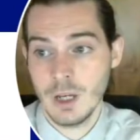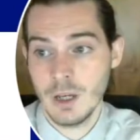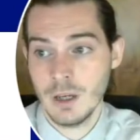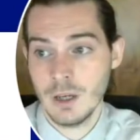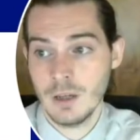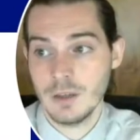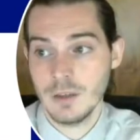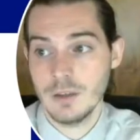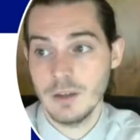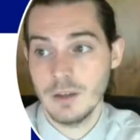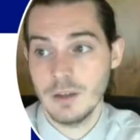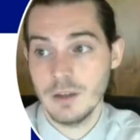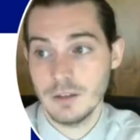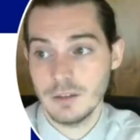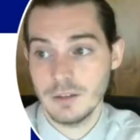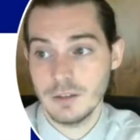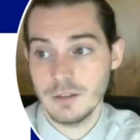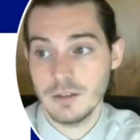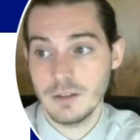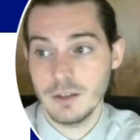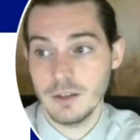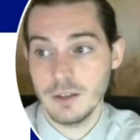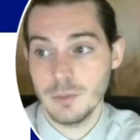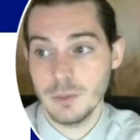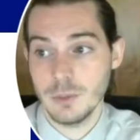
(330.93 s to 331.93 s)
The next
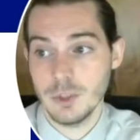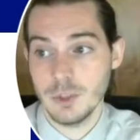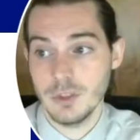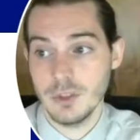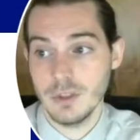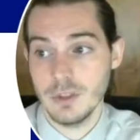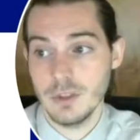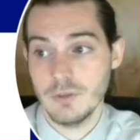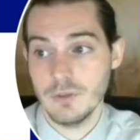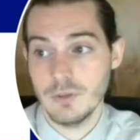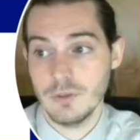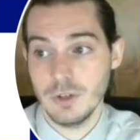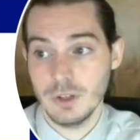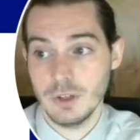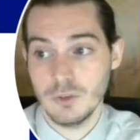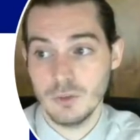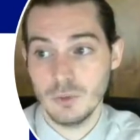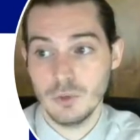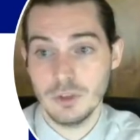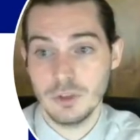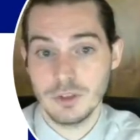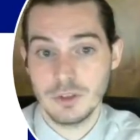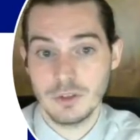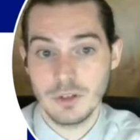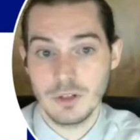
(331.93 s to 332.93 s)
step is the
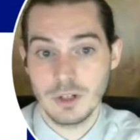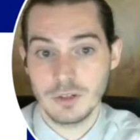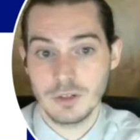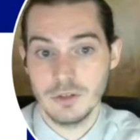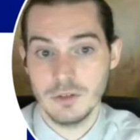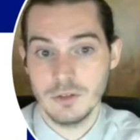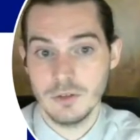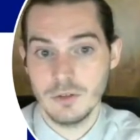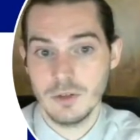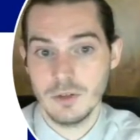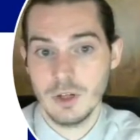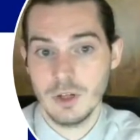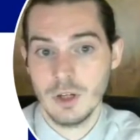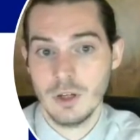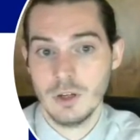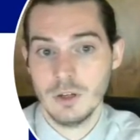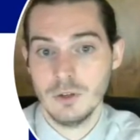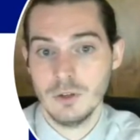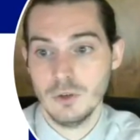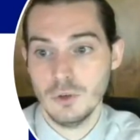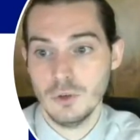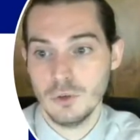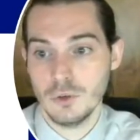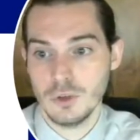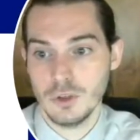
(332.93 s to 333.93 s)
feature extracting.
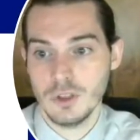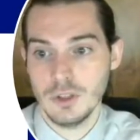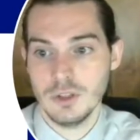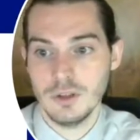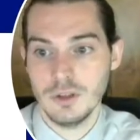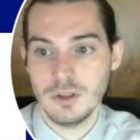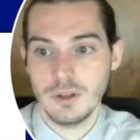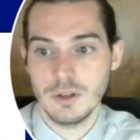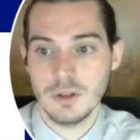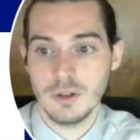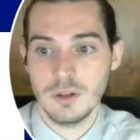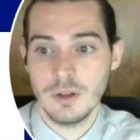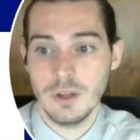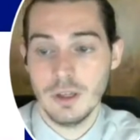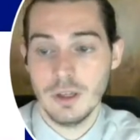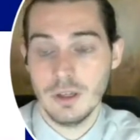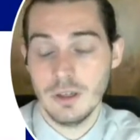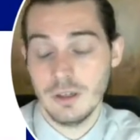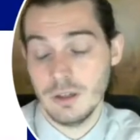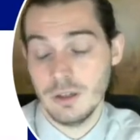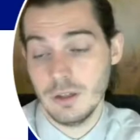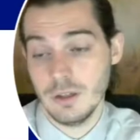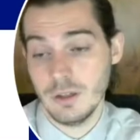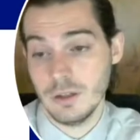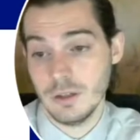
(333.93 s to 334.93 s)
Using
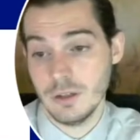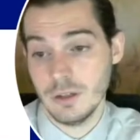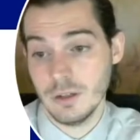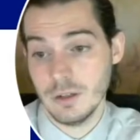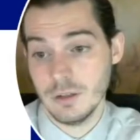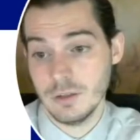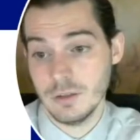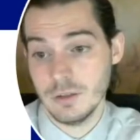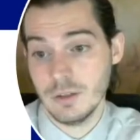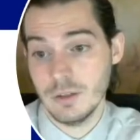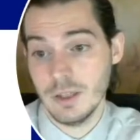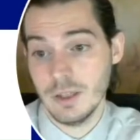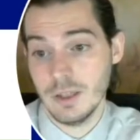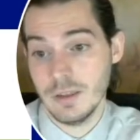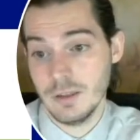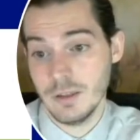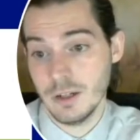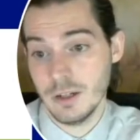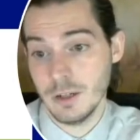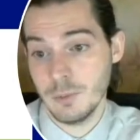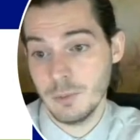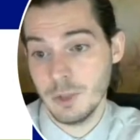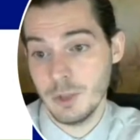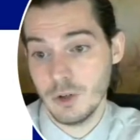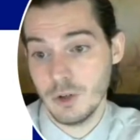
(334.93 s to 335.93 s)
the
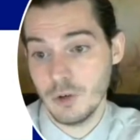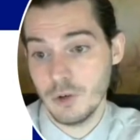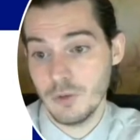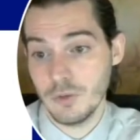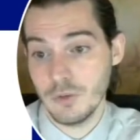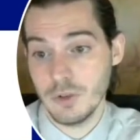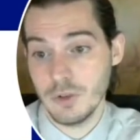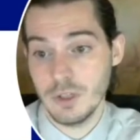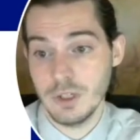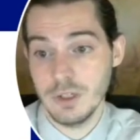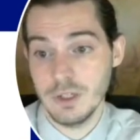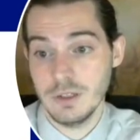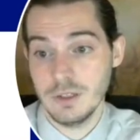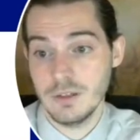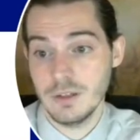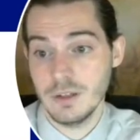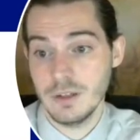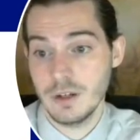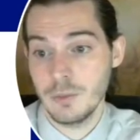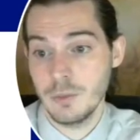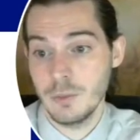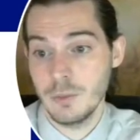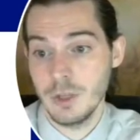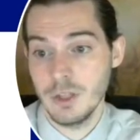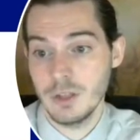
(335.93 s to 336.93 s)
dynamic of each
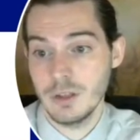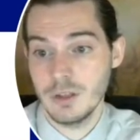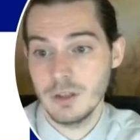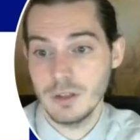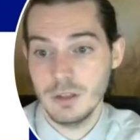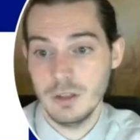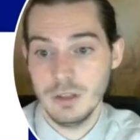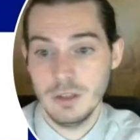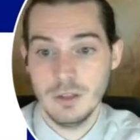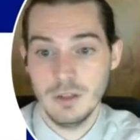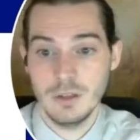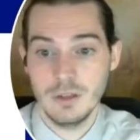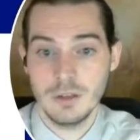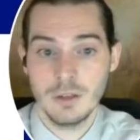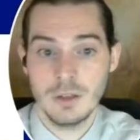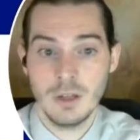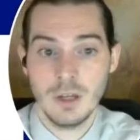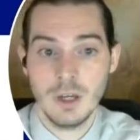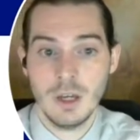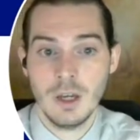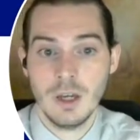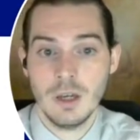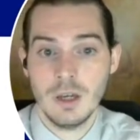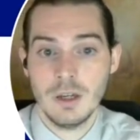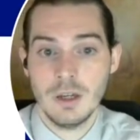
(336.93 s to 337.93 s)
segment, it
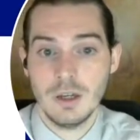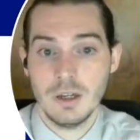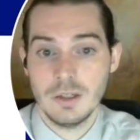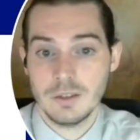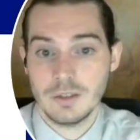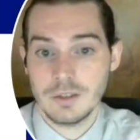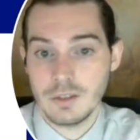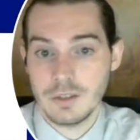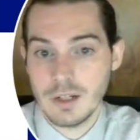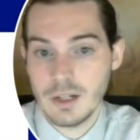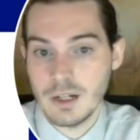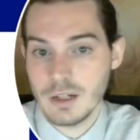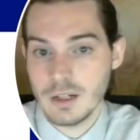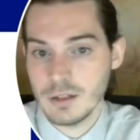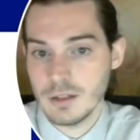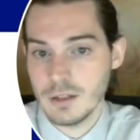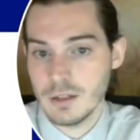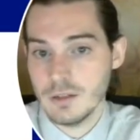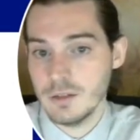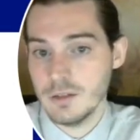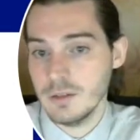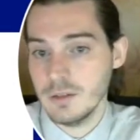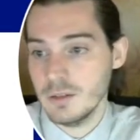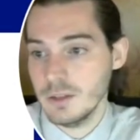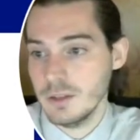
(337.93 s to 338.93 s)
extracts
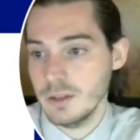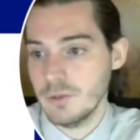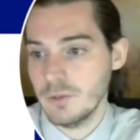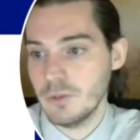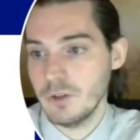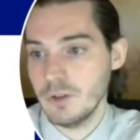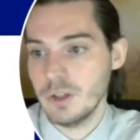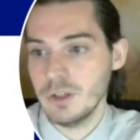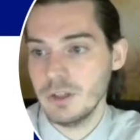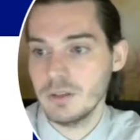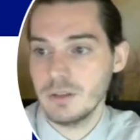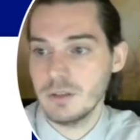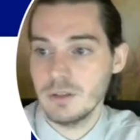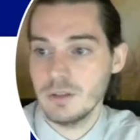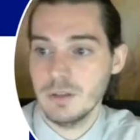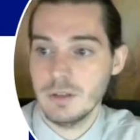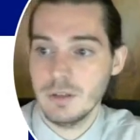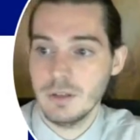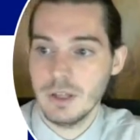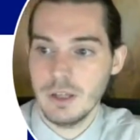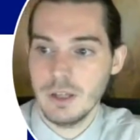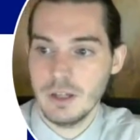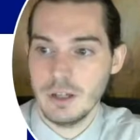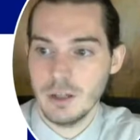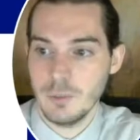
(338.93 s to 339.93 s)
different
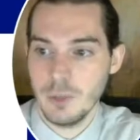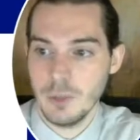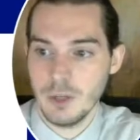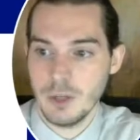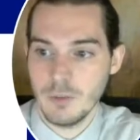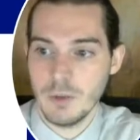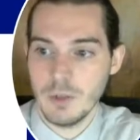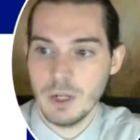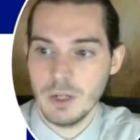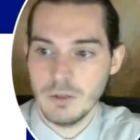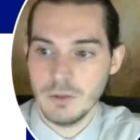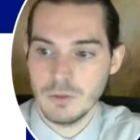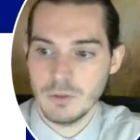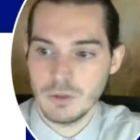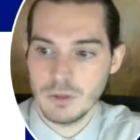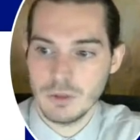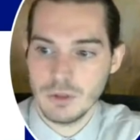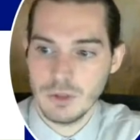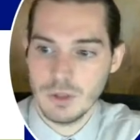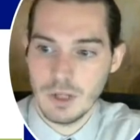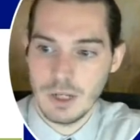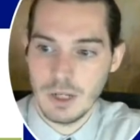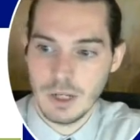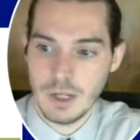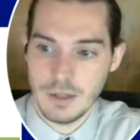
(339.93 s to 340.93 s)
dynamic values
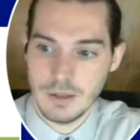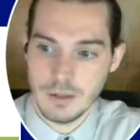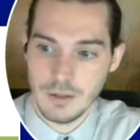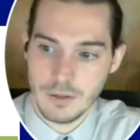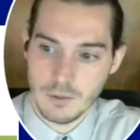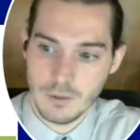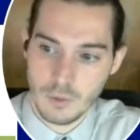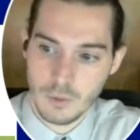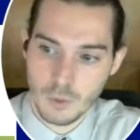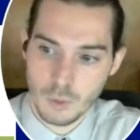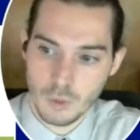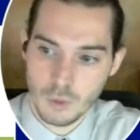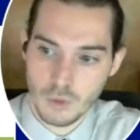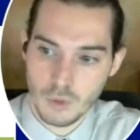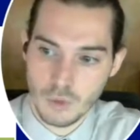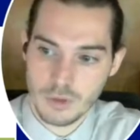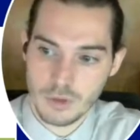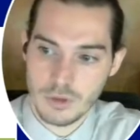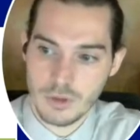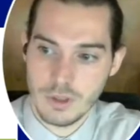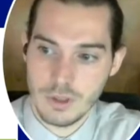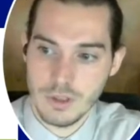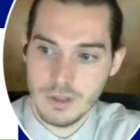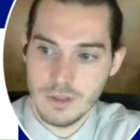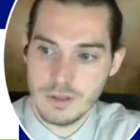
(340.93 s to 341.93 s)
like course,
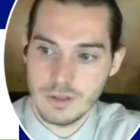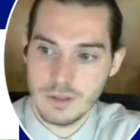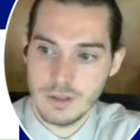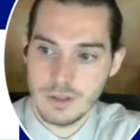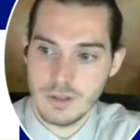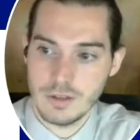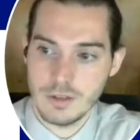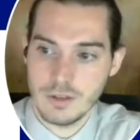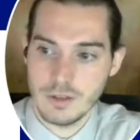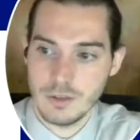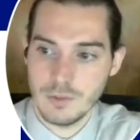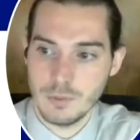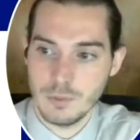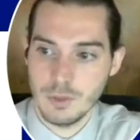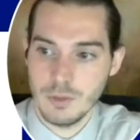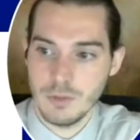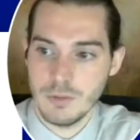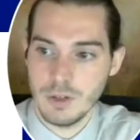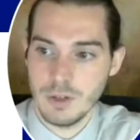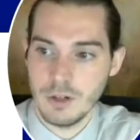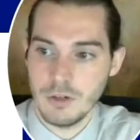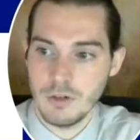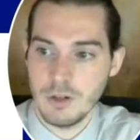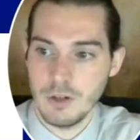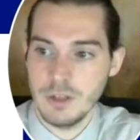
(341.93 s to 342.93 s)
distance, speed
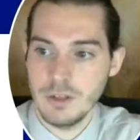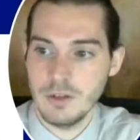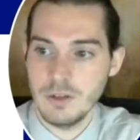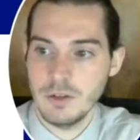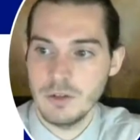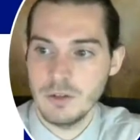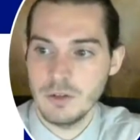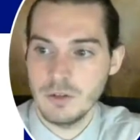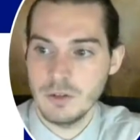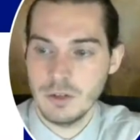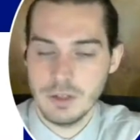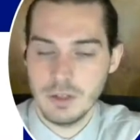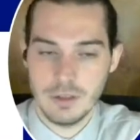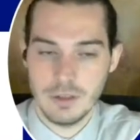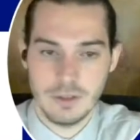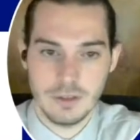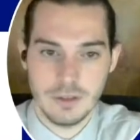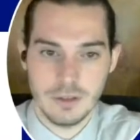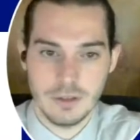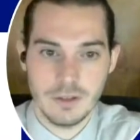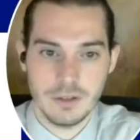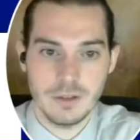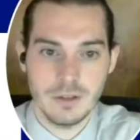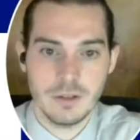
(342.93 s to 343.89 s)
variation, etc.